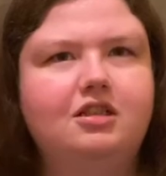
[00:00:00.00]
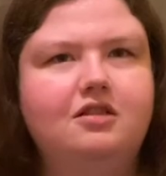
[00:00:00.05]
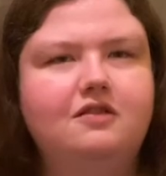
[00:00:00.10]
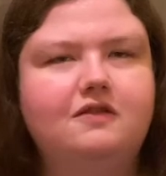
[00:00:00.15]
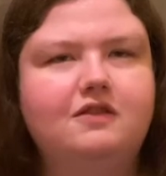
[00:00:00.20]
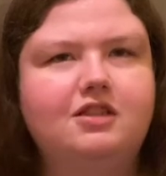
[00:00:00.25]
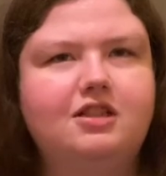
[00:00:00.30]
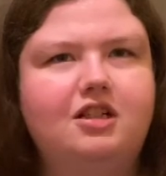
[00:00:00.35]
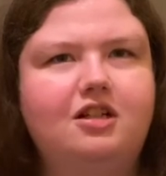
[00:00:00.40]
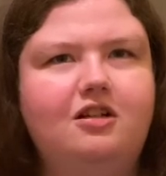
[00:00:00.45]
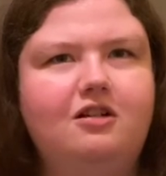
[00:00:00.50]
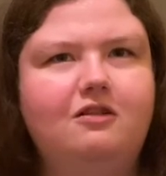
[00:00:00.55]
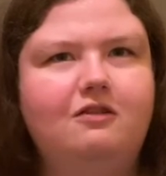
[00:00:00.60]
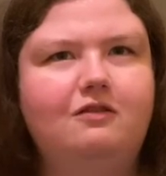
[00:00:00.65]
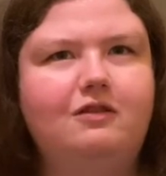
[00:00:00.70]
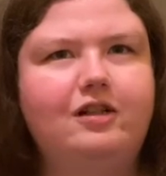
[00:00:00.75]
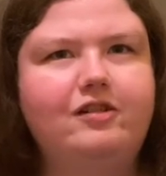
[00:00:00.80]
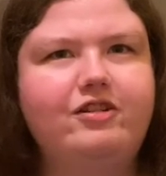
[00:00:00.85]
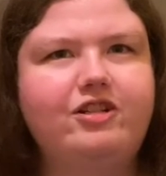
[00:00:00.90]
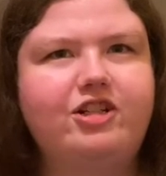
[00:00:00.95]
So
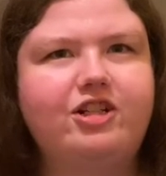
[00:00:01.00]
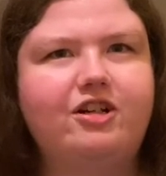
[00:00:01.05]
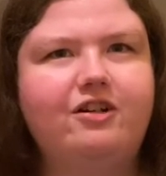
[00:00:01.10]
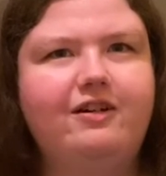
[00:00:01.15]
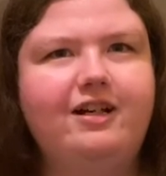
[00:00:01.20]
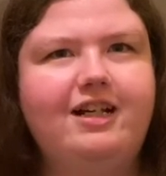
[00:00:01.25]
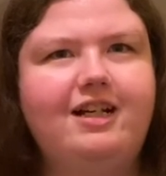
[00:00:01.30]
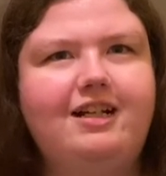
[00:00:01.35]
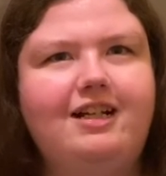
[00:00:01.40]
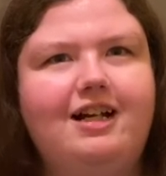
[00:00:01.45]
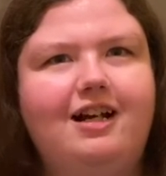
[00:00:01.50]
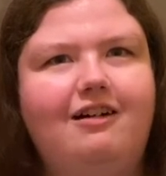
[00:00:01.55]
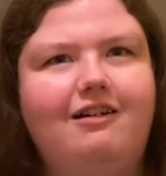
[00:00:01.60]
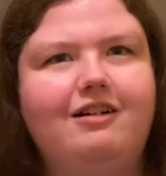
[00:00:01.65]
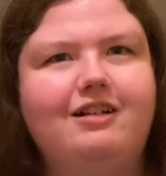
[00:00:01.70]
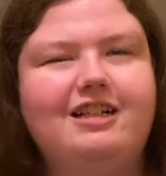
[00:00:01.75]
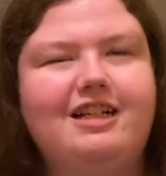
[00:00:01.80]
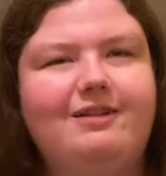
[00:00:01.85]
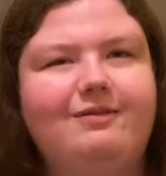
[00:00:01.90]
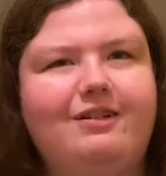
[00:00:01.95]
I'm showing it how it
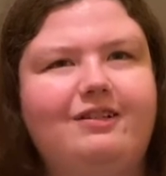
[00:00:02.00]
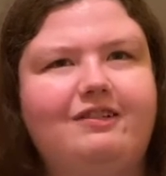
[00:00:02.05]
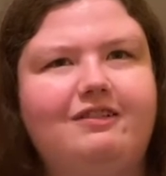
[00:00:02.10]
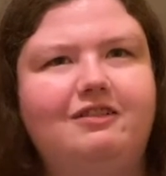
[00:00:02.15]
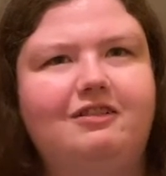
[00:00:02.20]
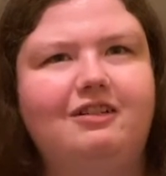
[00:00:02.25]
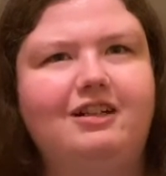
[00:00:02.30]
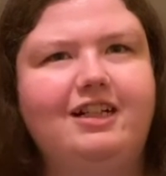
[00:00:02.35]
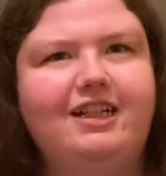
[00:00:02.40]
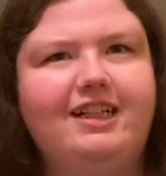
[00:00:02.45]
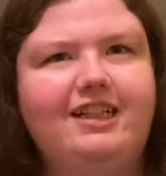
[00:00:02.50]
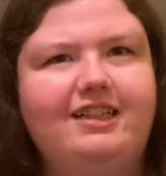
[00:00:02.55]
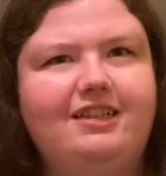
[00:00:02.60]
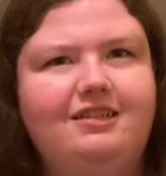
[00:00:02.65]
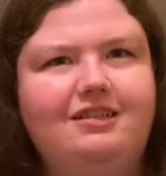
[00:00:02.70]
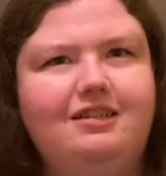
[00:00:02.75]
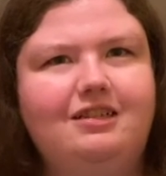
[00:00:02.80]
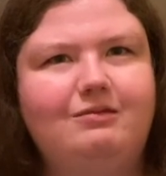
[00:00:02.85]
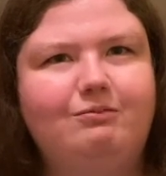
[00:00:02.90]
came up in the reading.